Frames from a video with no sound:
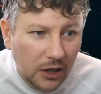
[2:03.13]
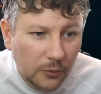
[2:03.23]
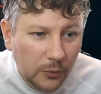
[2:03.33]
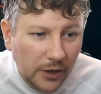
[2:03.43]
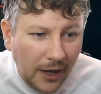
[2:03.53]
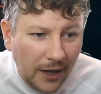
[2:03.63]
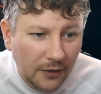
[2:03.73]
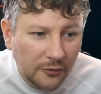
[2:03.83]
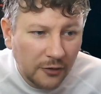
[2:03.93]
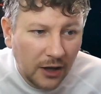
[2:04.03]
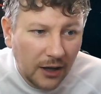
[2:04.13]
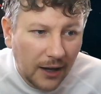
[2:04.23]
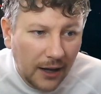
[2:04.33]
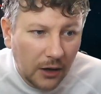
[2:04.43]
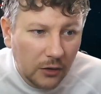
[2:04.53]
We have
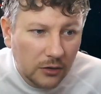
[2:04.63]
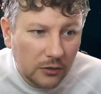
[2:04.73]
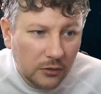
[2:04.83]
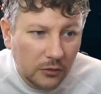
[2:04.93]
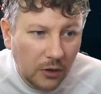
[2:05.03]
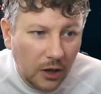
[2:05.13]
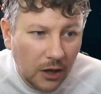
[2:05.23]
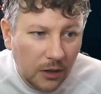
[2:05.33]
our little